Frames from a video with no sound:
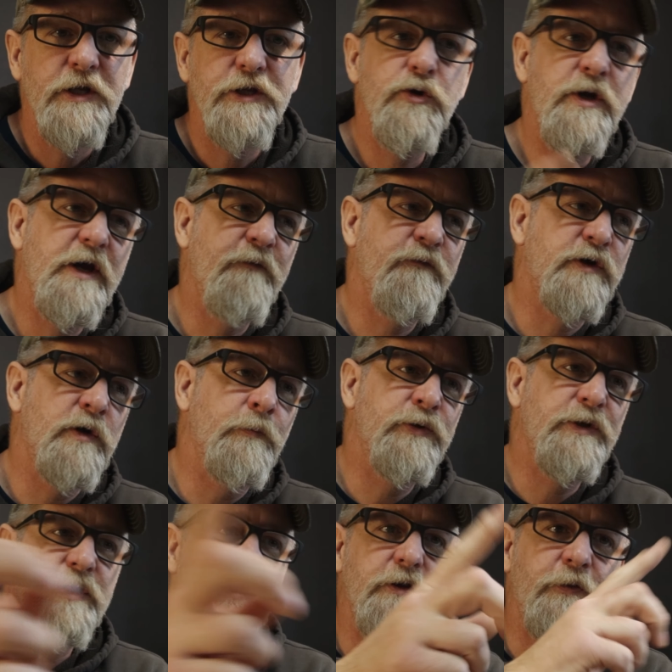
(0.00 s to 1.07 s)
You have
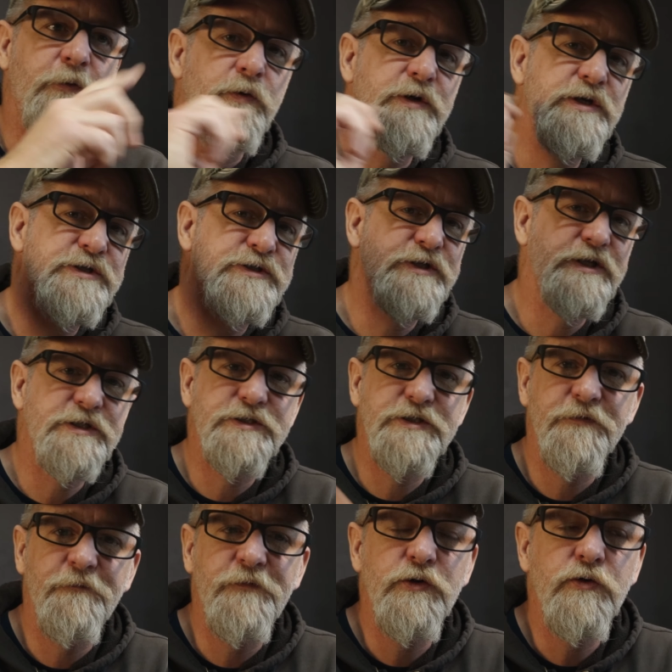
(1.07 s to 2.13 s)
complete three
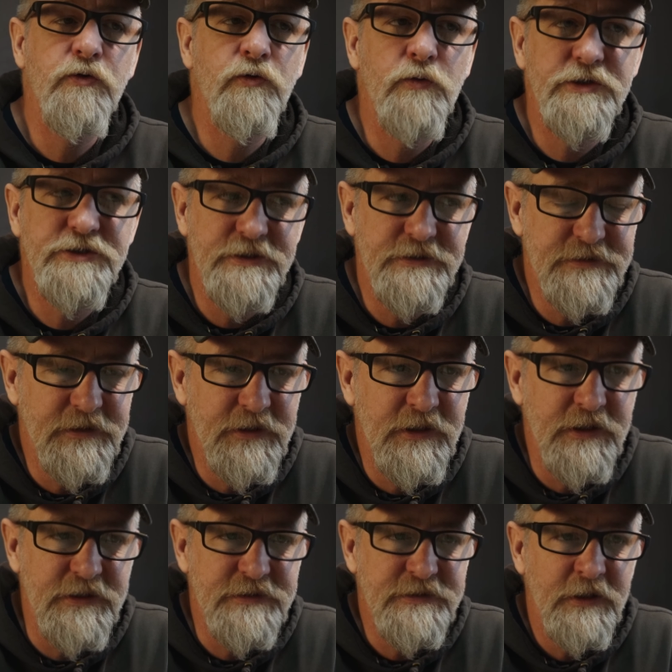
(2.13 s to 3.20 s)
sixty view, which is
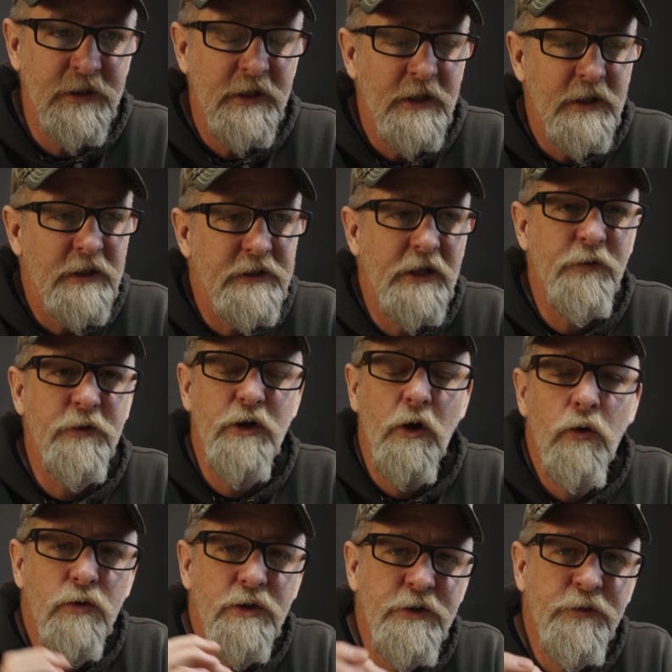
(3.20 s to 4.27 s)
nice. Now the
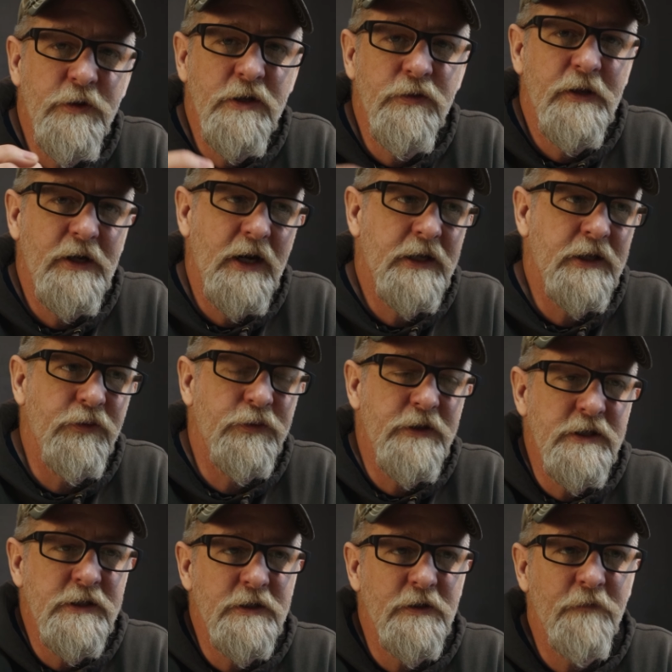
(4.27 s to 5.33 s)
only thing that I can
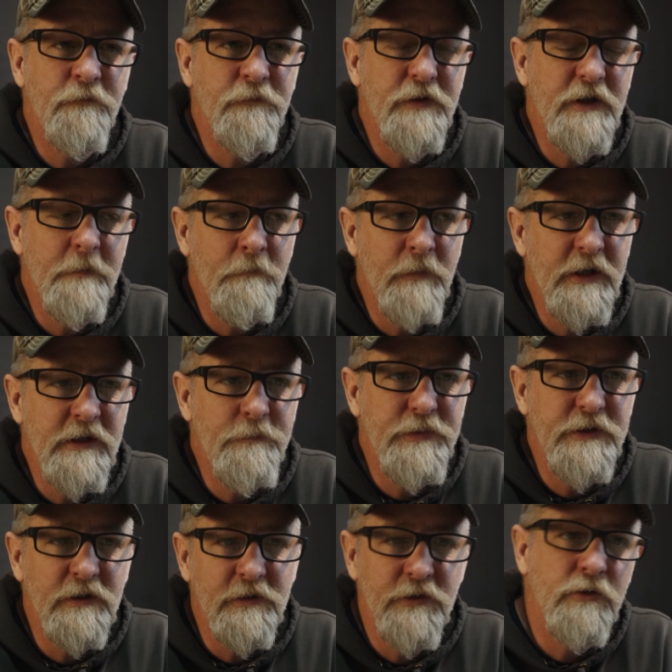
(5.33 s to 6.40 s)
think of that might
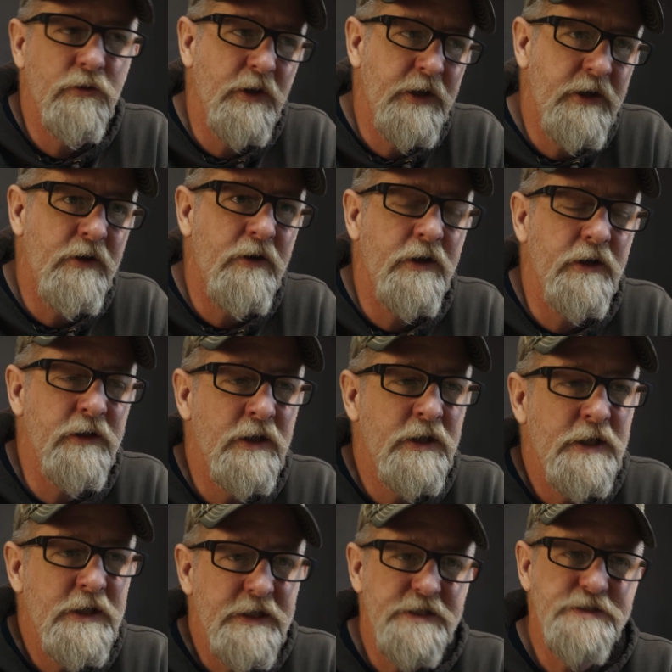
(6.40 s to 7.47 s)
be a little hairy
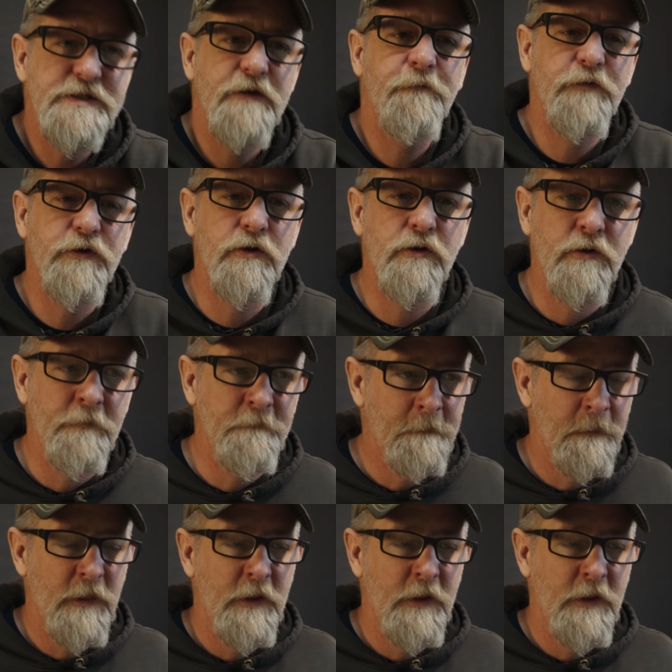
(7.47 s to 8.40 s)
is if you're